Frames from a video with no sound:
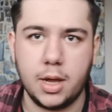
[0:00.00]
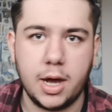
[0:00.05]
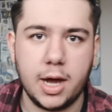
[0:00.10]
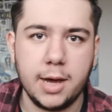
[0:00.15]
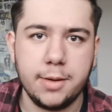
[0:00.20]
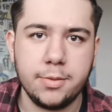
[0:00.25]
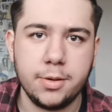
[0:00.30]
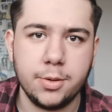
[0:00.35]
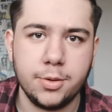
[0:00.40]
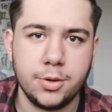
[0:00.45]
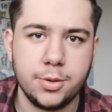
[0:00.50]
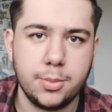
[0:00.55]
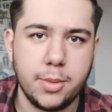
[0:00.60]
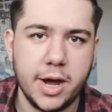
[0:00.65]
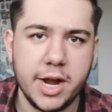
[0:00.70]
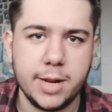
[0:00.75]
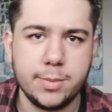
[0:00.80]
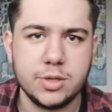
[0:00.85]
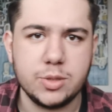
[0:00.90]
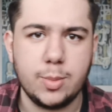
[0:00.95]
hi everyone,
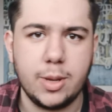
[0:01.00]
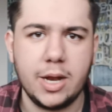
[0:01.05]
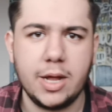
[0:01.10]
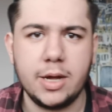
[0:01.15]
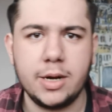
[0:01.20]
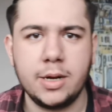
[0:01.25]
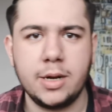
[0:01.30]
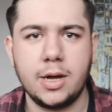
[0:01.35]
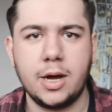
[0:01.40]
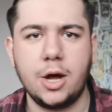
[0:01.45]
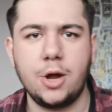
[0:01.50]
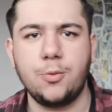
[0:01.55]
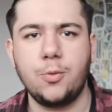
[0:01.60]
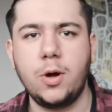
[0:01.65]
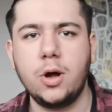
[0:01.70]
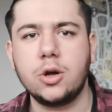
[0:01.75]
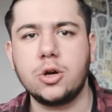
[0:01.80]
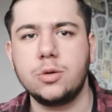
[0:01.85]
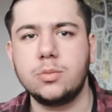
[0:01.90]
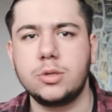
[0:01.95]
my name is Malan and
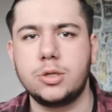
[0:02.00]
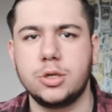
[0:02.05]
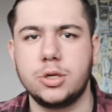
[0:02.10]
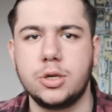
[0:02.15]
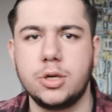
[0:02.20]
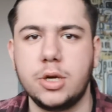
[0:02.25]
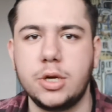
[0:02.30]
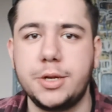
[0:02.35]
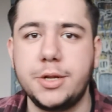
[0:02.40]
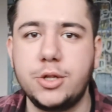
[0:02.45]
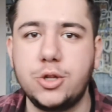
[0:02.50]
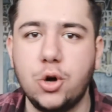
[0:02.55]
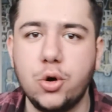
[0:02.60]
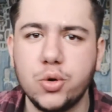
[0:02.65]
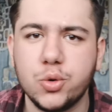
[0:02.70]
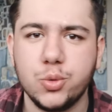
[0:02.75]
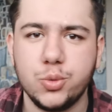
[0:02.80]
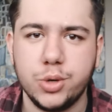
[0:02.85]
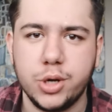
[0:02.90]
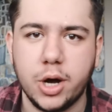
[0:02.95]
welcome to the
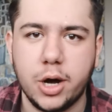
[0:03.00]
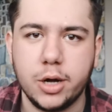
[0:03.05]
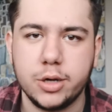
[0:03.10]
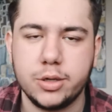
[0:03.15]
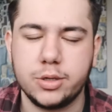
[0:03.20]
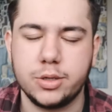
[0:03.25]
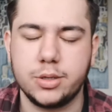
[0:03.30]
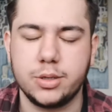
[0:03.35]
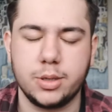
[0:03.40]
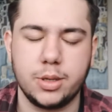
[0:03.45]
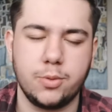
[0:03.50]
Tokudart,